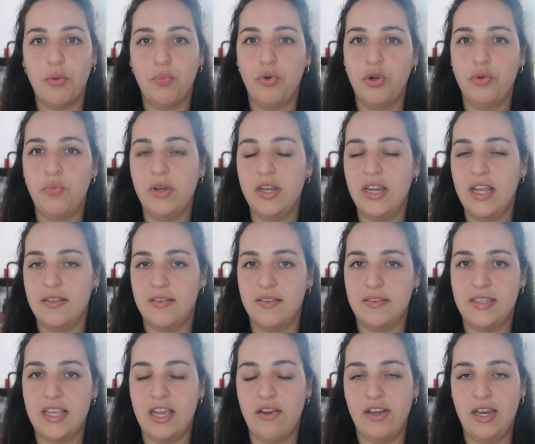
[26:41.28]
but would we
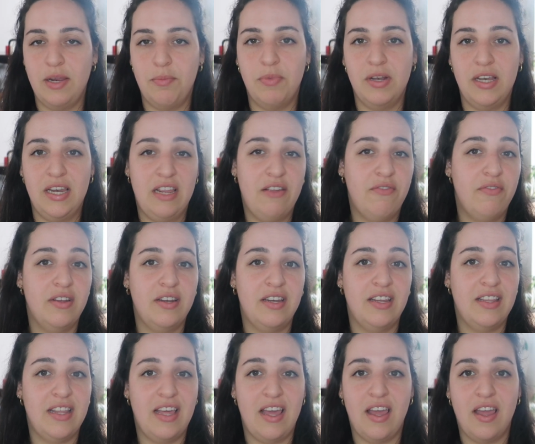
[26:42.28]
necessarily believe
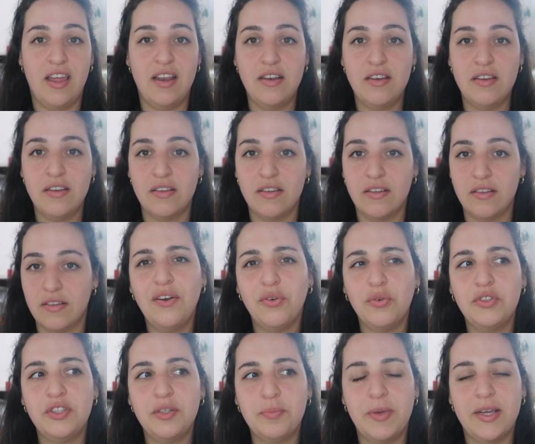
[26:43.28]
it in the end? And
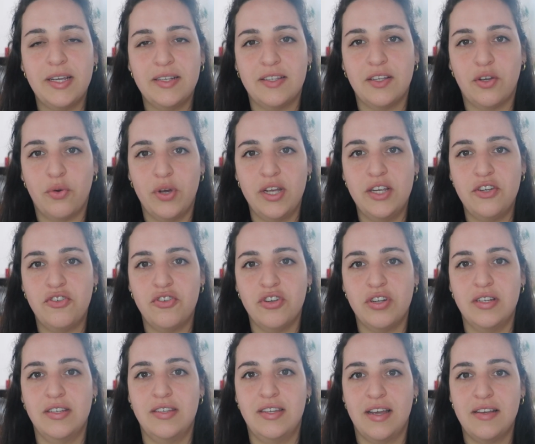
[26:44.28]
it also begs the
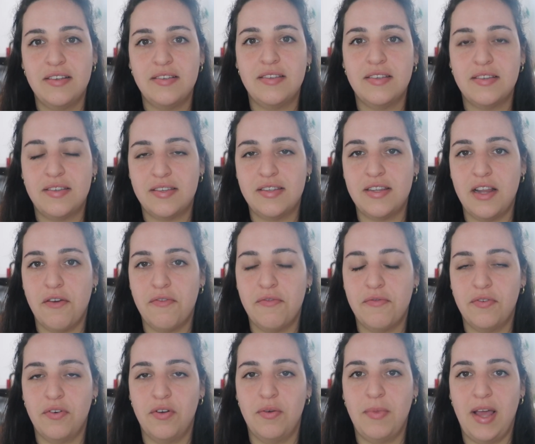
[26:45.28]
question, does the
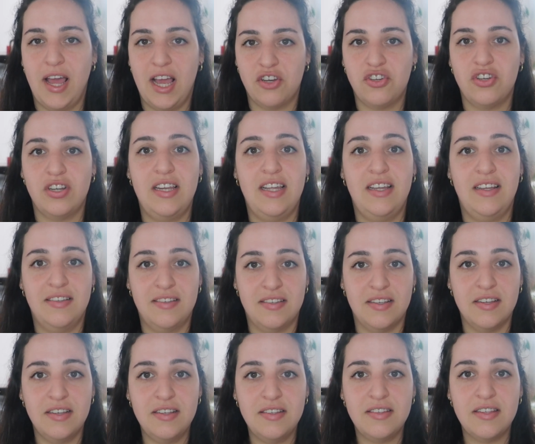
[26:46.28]
snuff film actually
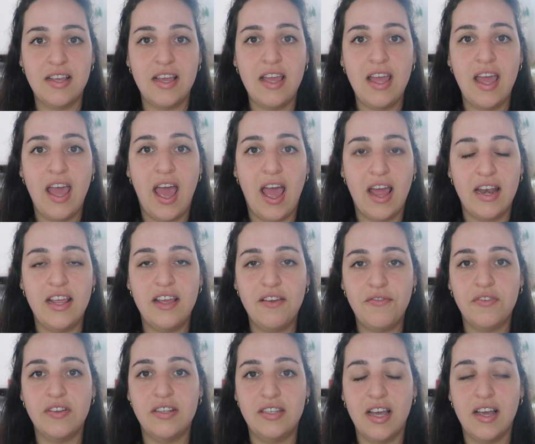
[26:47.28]
exist? And
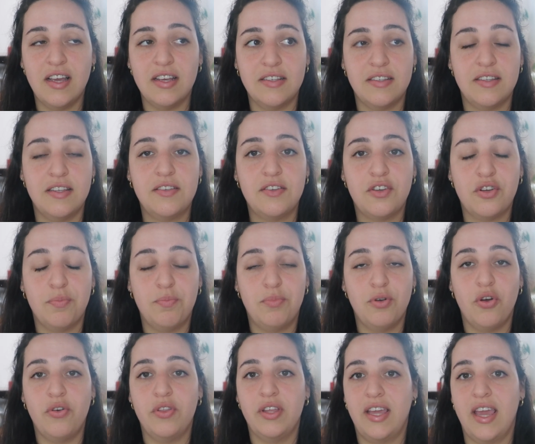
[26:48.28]
if it does, this could
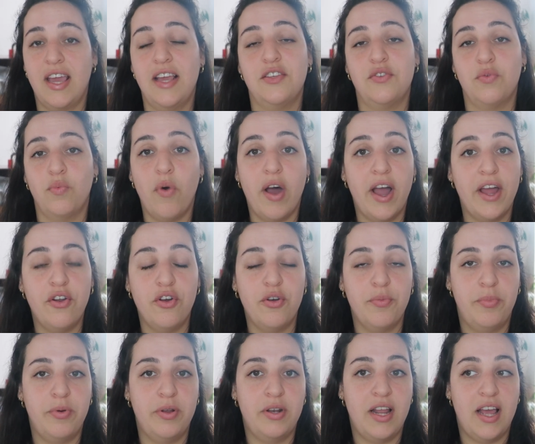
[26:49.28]
blow the case wide
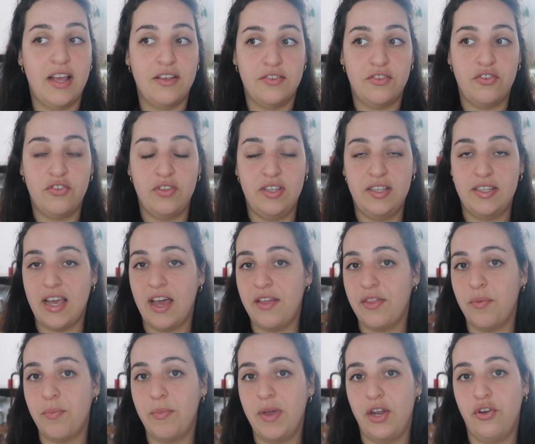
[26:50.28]
open as to these
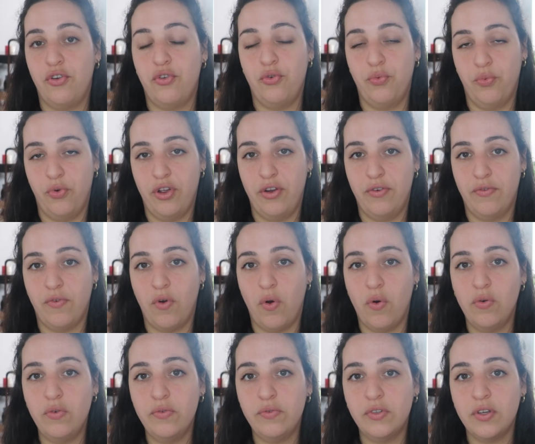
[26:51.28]
other men who were
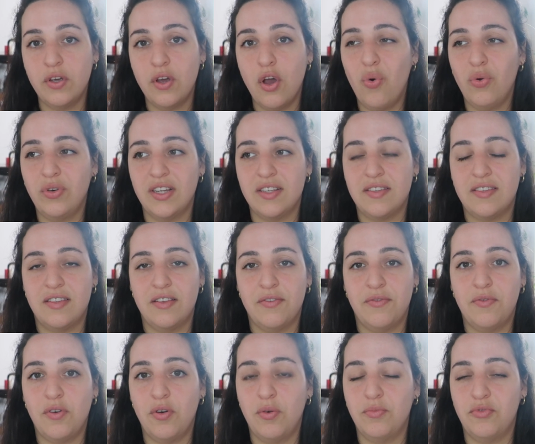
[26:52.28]
involved. Or does
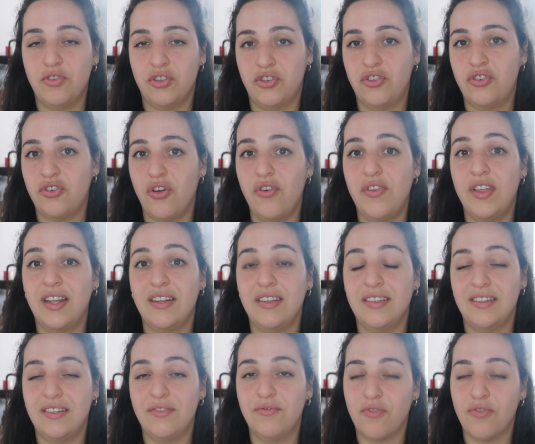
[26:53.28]
the film just show that